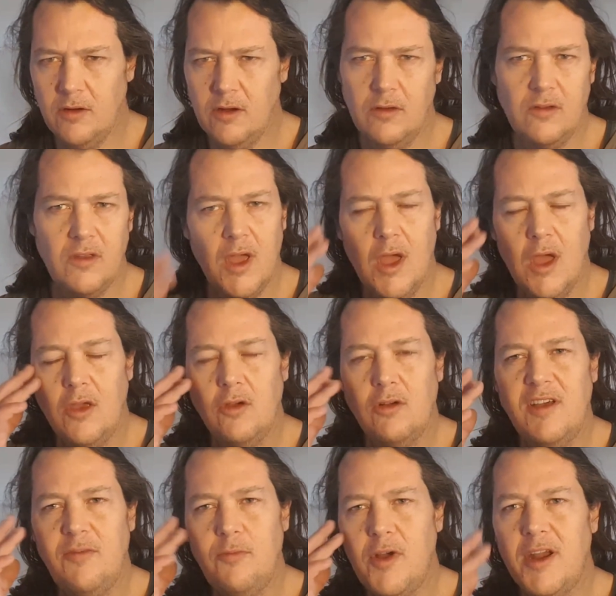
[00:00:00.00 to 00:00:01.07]
because your
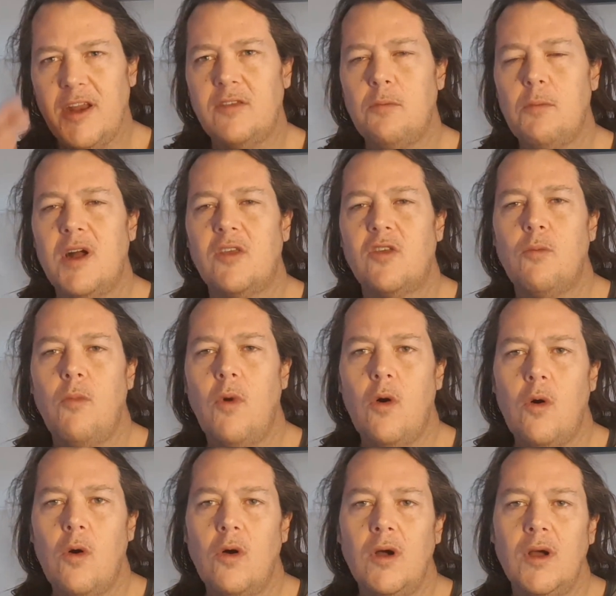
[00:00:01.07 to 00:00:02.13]
left brain is much
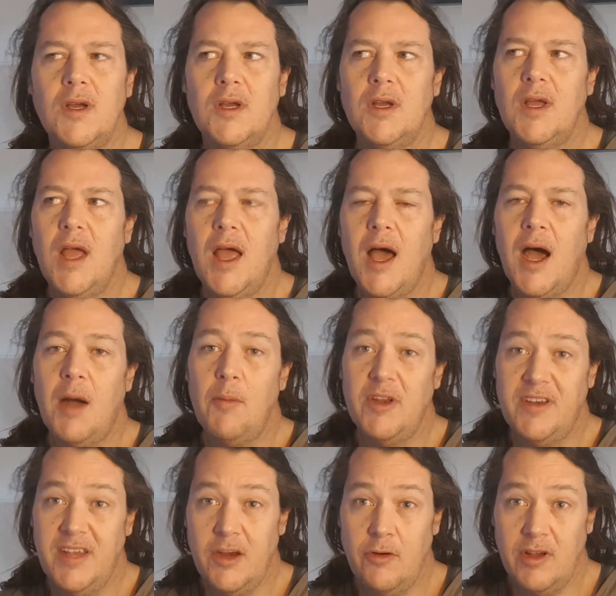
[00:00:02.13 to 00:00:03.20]
more
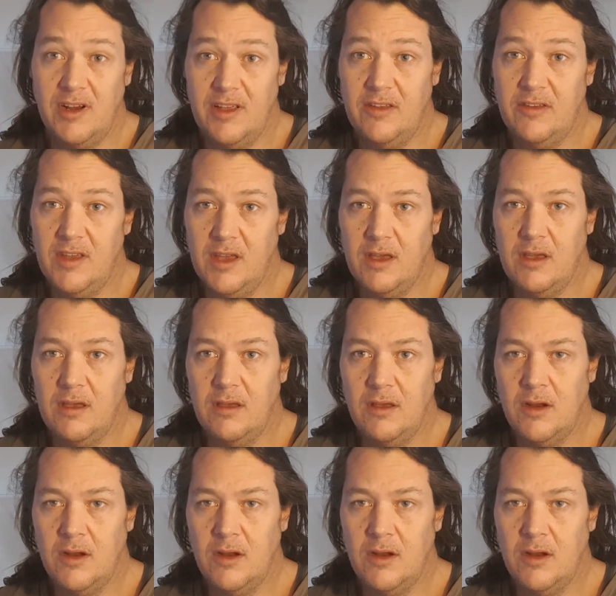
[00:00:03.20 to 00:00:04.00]
materialistic.